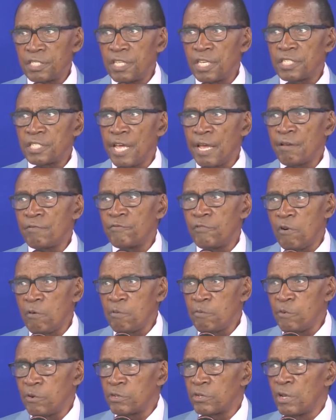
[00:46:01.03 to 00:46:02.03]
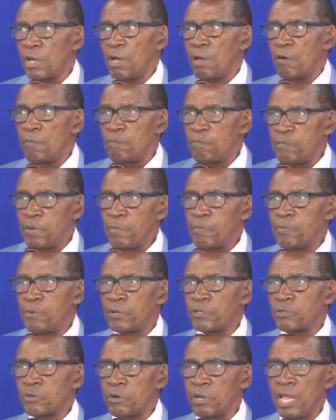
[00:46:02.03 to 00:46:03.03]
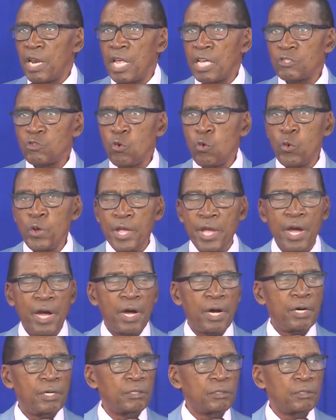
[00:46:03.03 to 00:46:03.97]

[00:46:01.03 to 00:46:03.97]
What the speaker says: is the time for people to realize who we are.